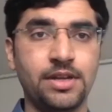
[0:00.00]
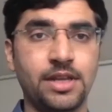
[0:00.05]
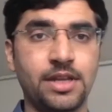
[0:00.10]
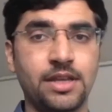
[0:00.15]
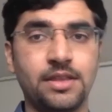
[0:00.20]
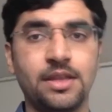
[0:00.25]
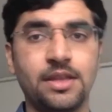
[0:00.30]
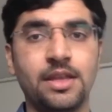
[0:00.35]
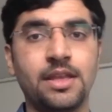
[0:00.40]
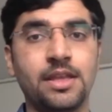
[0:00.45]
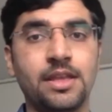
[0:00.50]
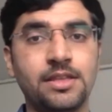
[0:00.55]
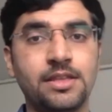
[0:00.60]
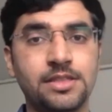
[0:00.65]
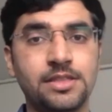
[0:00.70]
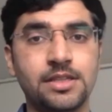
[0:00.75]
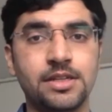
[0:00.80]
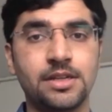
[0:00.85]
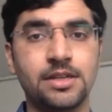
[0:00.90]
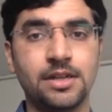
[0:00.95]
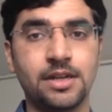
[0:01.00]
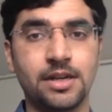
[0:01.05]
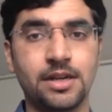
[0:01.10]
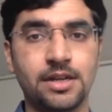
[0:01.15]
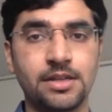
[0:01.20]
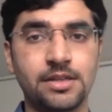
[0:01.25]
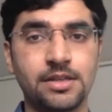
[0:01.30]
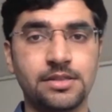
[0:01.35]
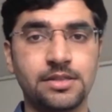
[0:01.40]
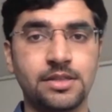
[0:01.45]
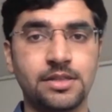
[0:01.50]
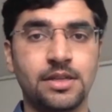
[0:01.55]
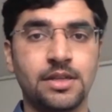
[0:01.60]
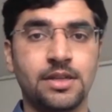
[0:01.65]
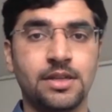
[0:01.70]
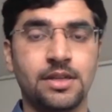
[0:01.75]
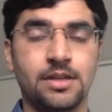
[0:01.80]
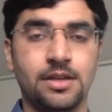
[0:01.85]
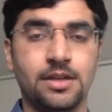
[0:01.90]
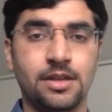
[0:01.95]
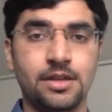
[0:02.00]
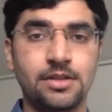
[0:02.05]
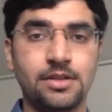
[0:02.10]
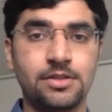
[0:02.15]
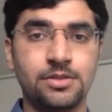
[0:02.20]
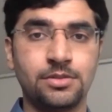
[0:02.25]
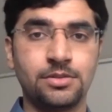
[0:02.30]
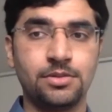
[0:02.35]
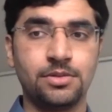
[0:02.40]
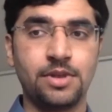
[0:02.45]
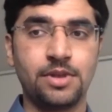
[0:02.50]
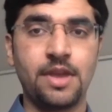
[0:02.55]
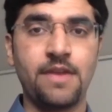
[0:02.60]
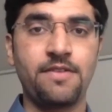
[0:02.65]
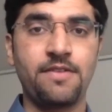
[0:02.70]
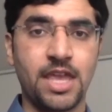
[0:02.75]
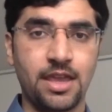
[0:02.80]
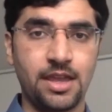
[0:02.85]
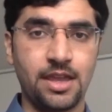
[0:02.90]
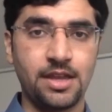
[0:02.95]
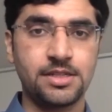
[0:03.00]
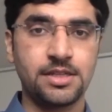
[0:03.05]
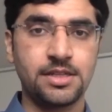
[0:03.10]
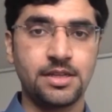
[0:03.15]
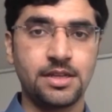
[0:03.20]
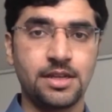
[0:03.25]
the easier it is to navigate,